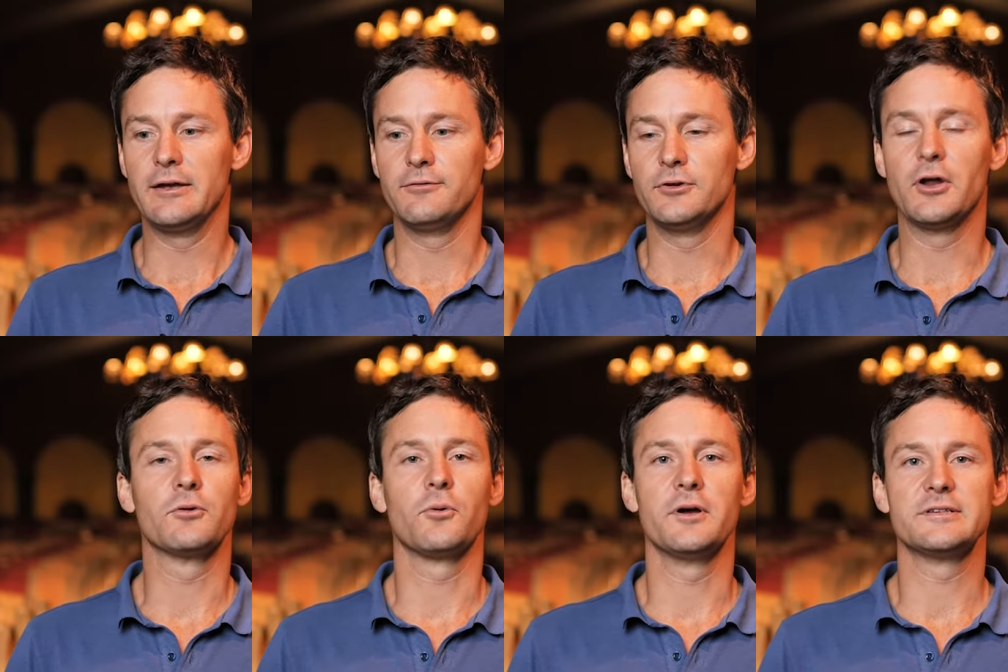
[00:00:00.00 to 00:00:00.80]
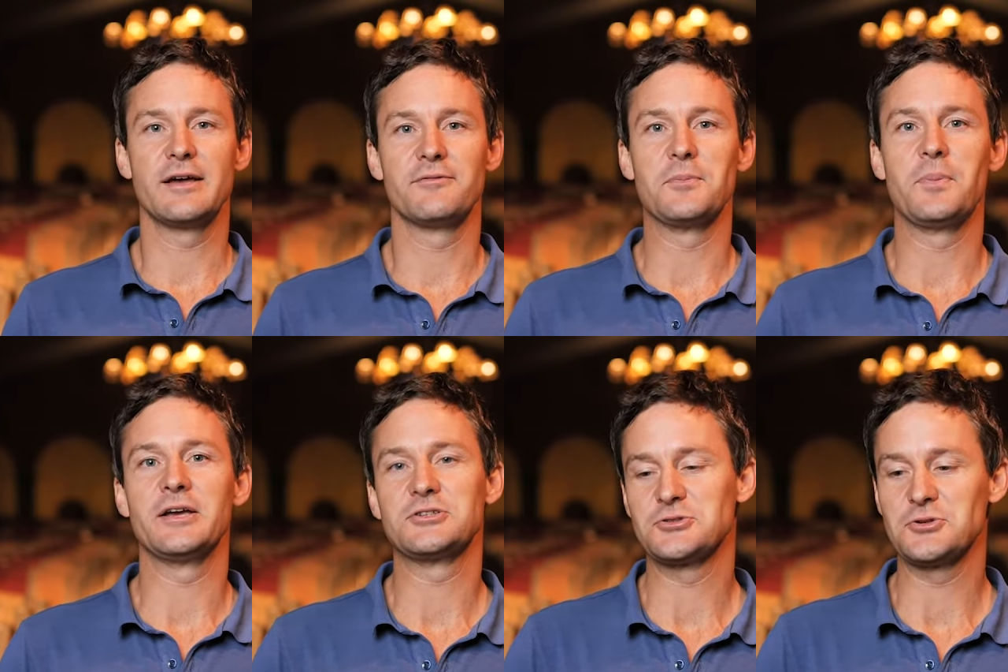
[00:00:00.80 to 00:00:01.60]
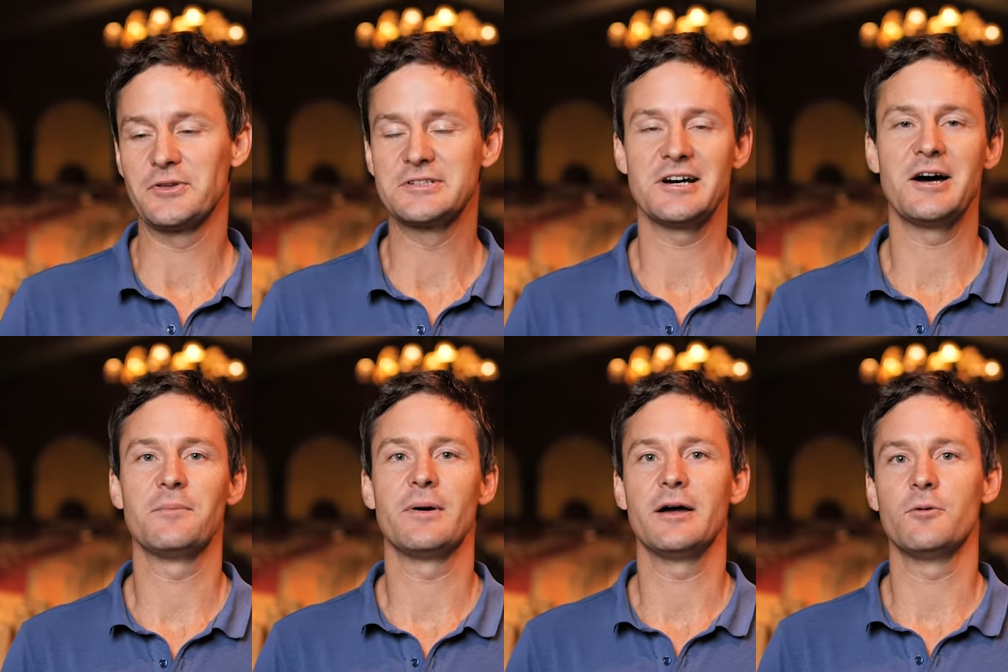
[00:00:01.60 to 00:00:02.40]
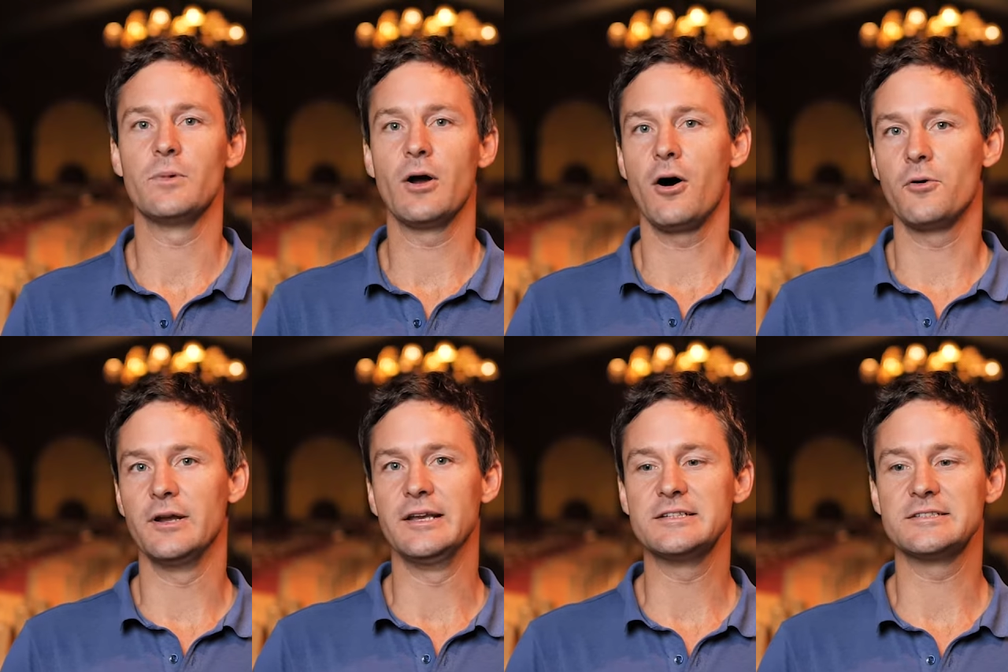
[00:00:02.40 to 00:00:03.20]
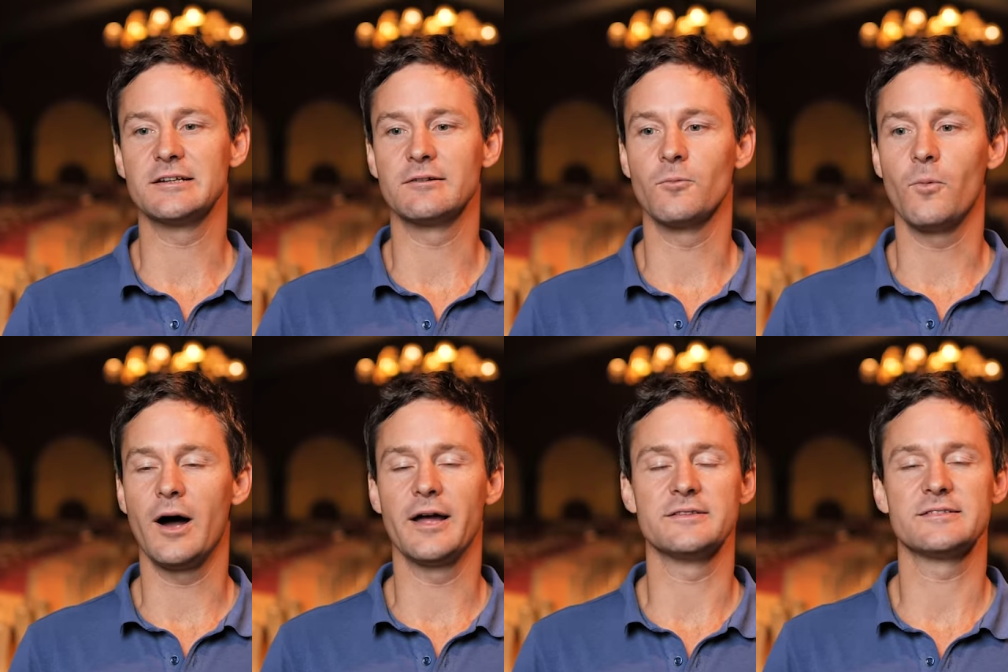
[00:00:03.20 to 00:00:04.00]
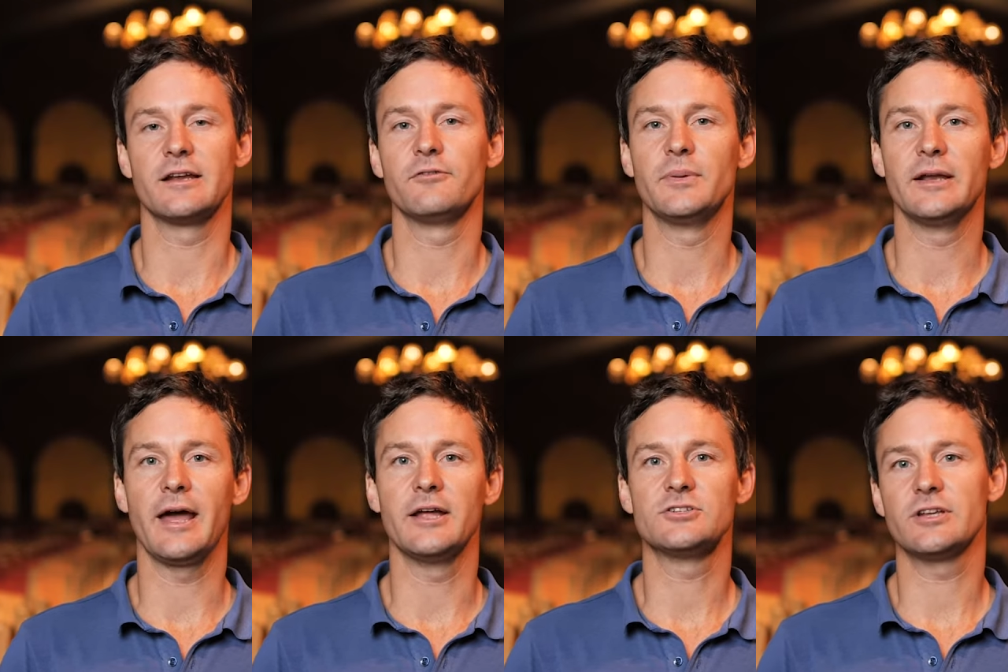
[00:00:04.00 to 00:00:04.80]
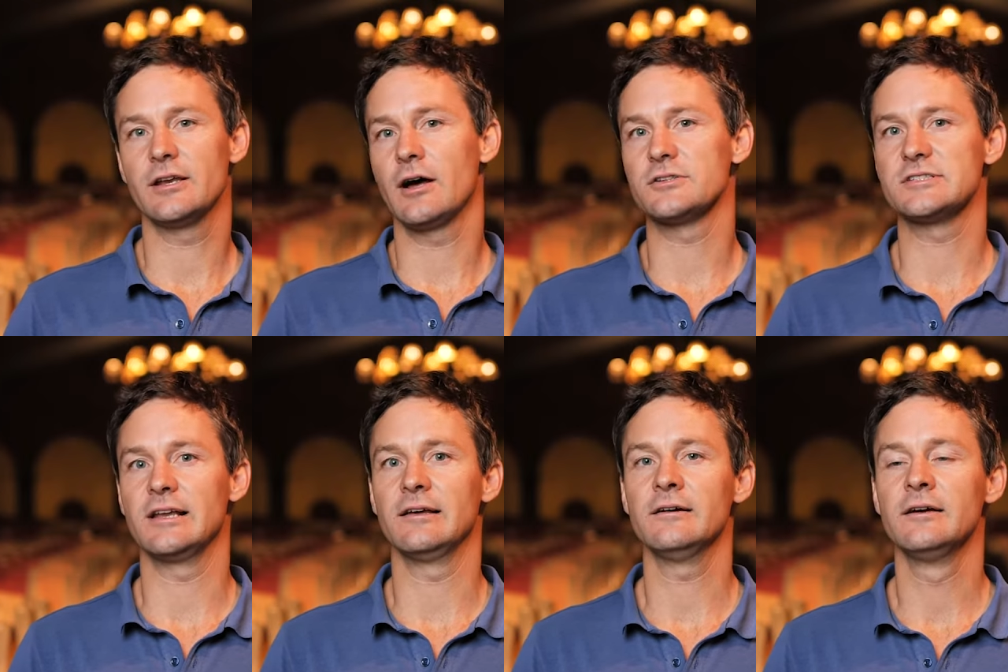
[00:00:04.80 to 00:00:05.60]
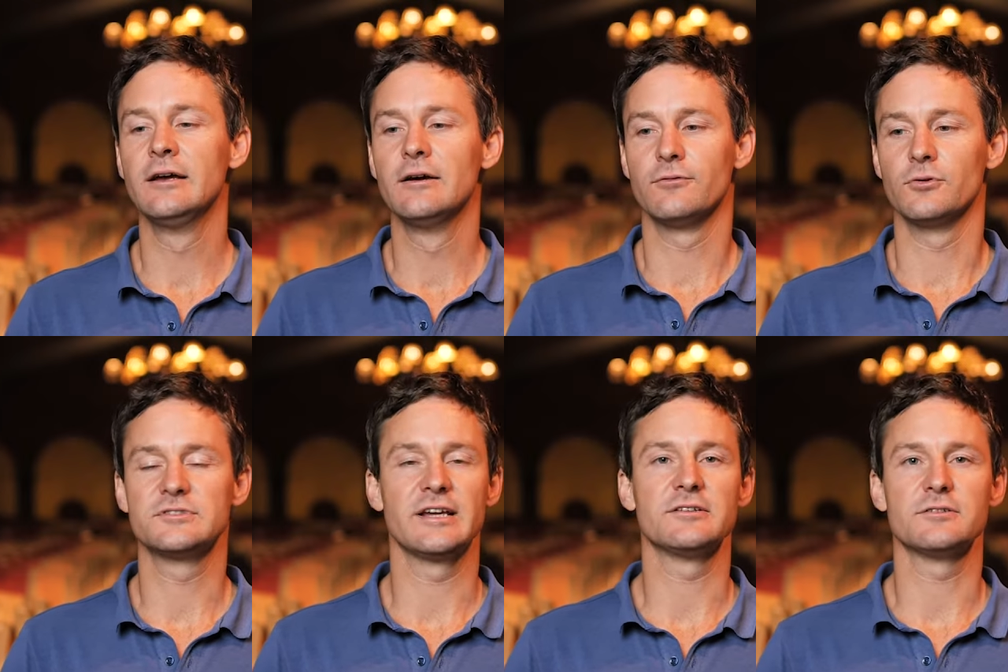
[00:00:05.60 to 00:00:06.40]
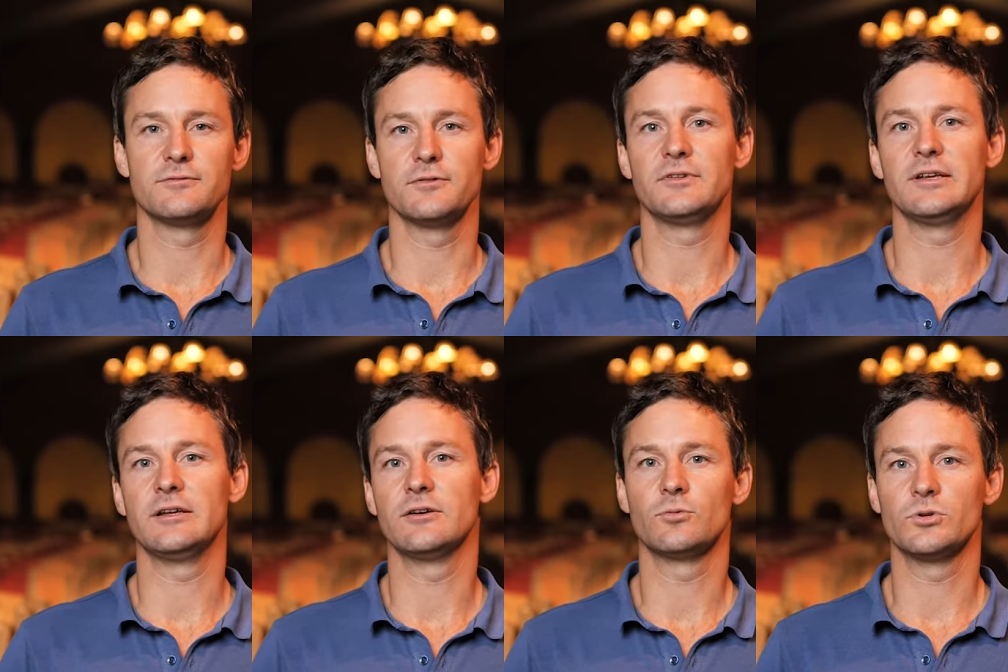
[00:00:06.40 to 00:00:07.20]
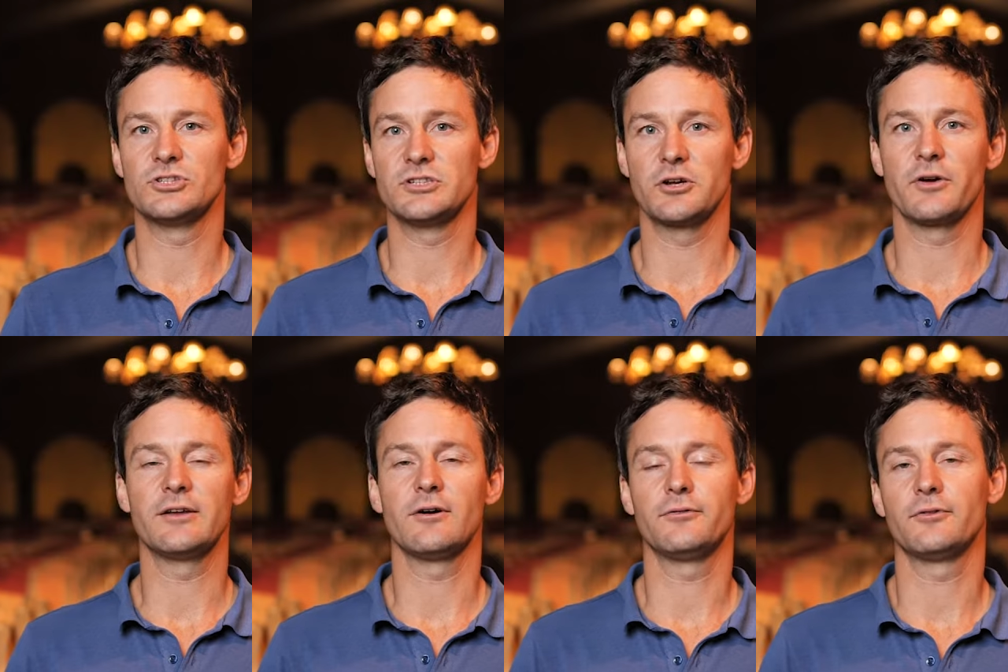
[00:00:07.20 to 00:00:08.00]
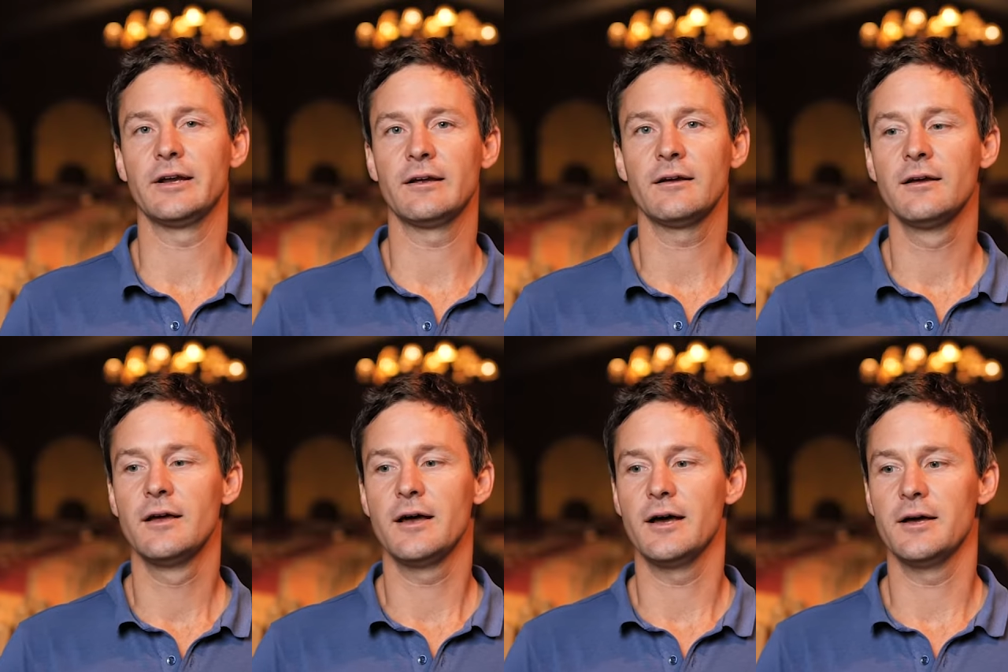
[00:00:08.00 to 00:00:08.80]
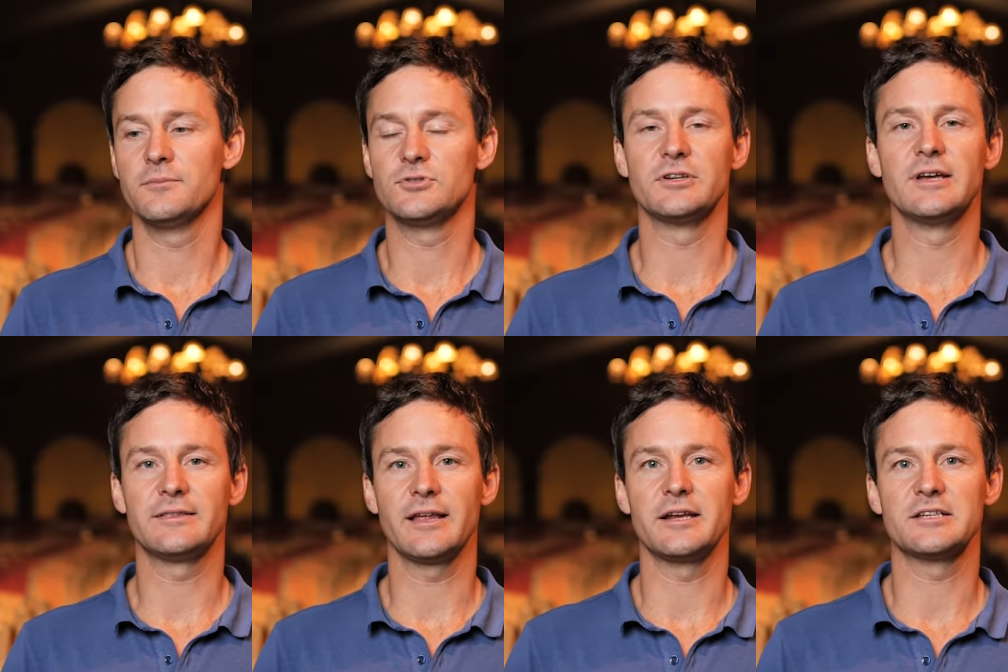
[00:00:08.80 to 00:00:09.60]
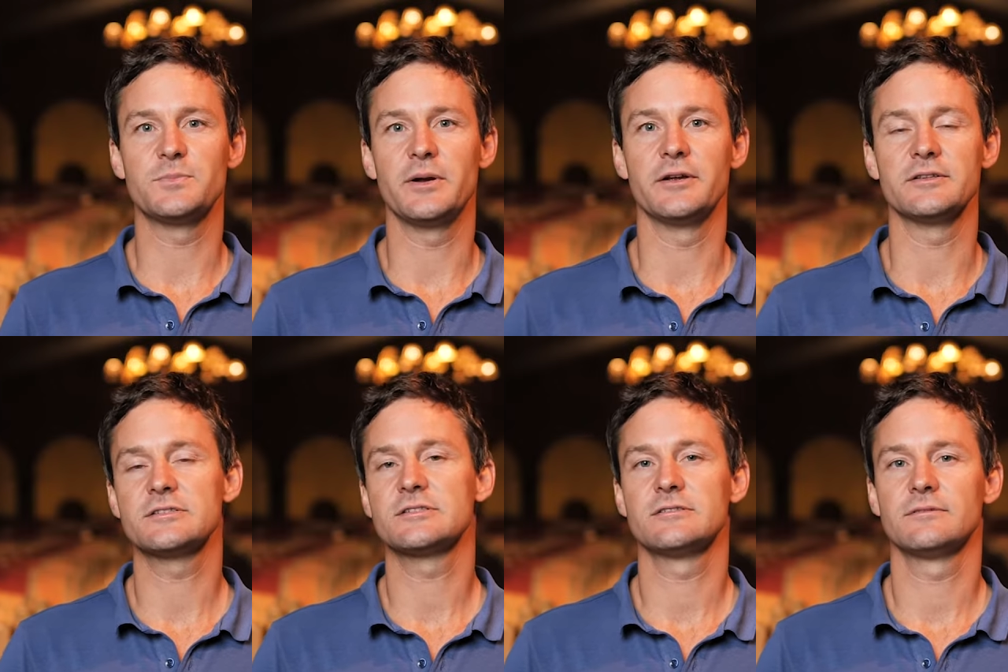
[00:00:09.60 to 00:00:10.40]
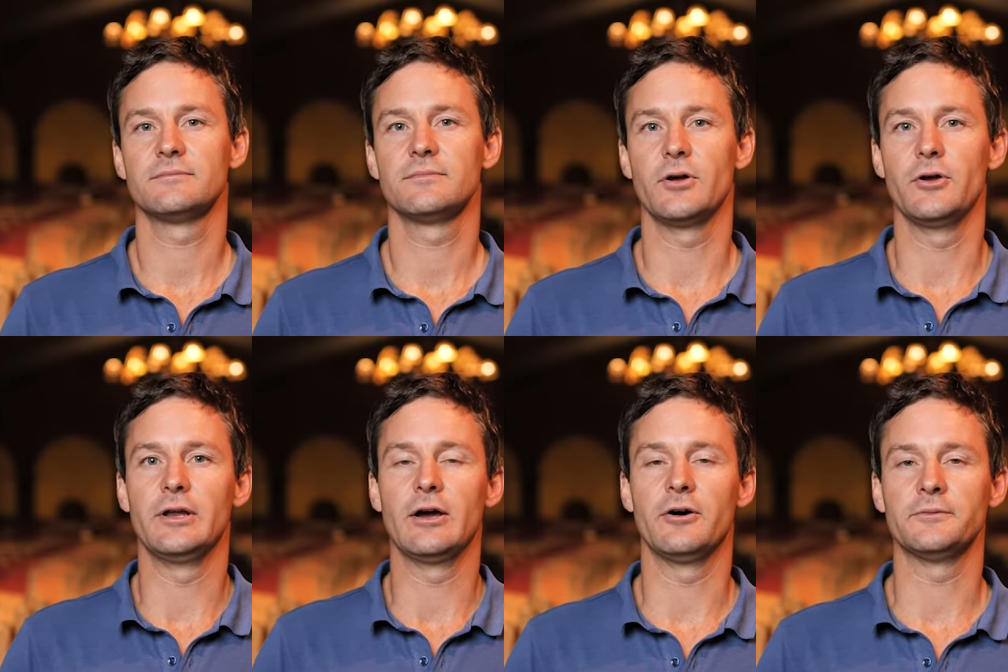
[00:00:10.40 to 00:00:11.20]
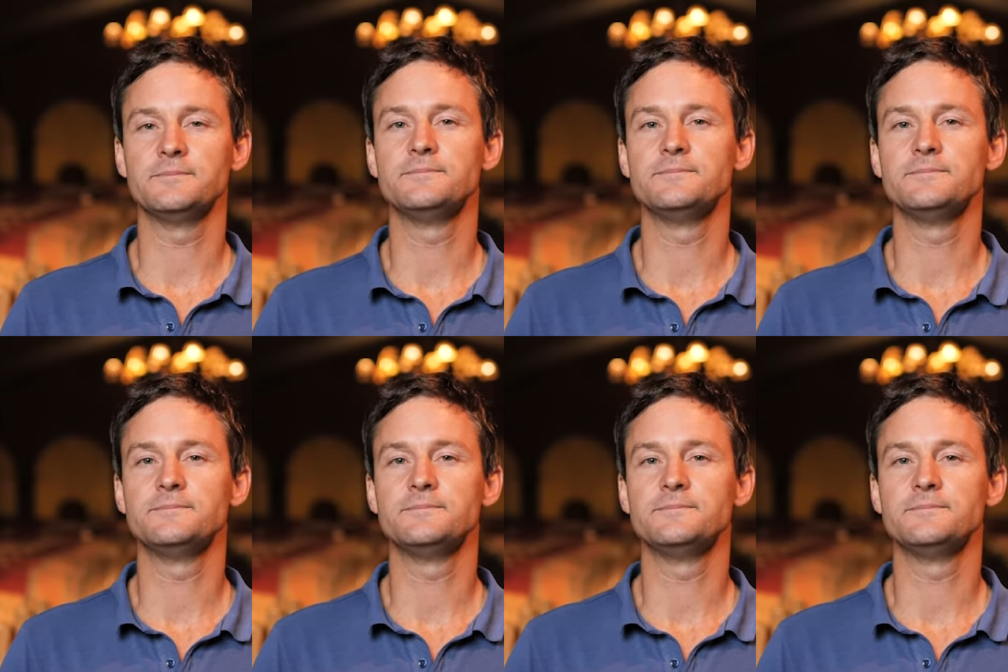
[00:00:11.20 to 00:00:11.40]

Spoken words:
if you don't always have the patience or the time, we are releasing wines that have been aged in our cellar for 10 to 15 years, which is a great offering to get that experience earlier on.